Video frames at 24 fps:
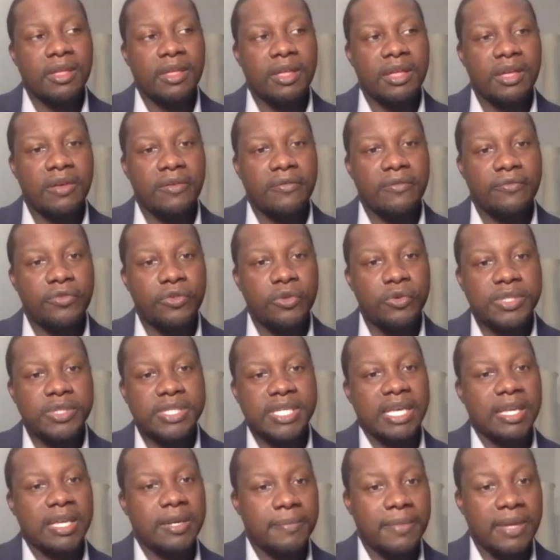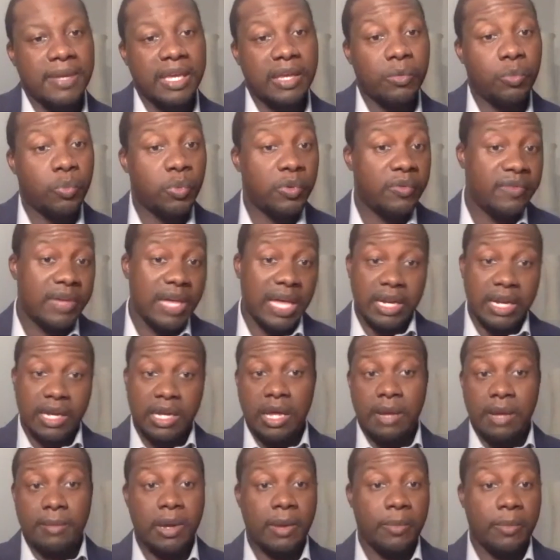if you say to me, we've got to
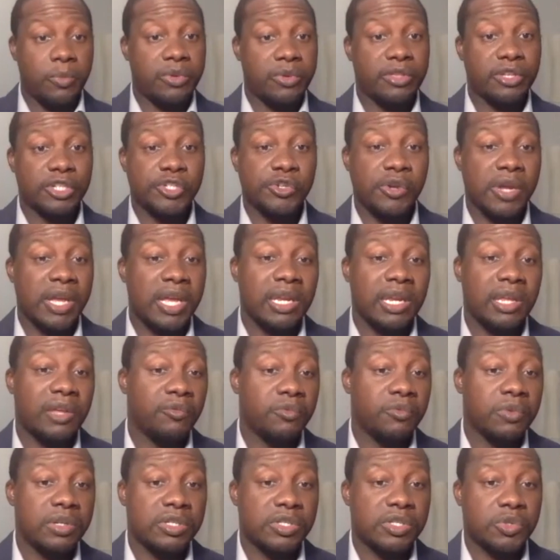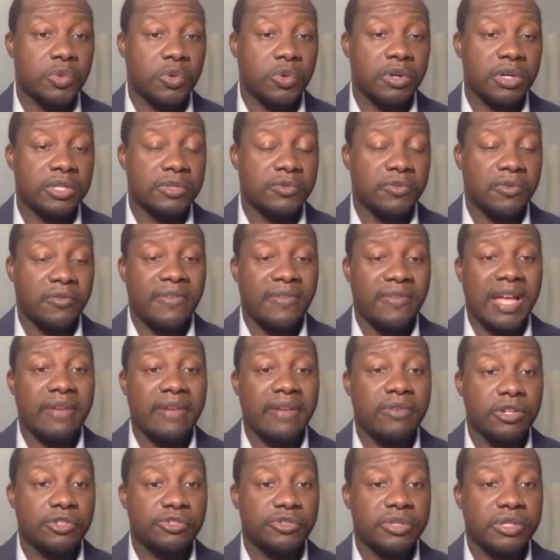come up with a training resource for
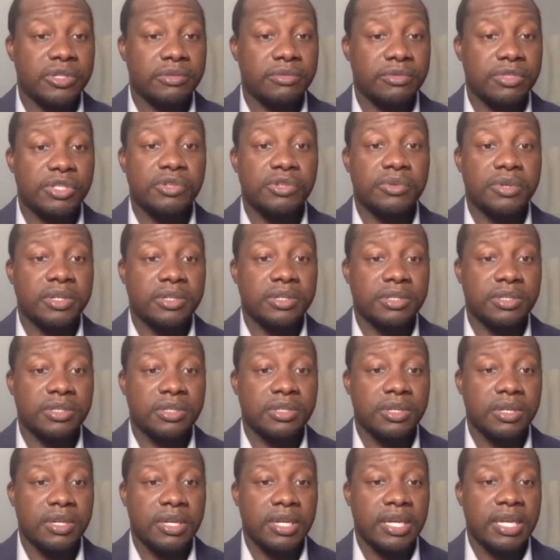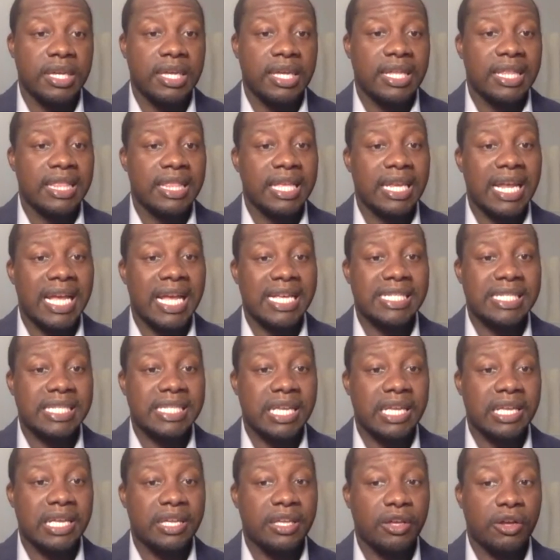500 students, then I
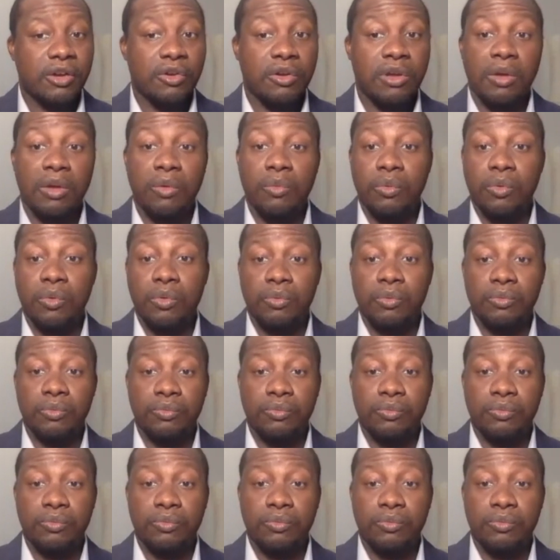say, okay, well,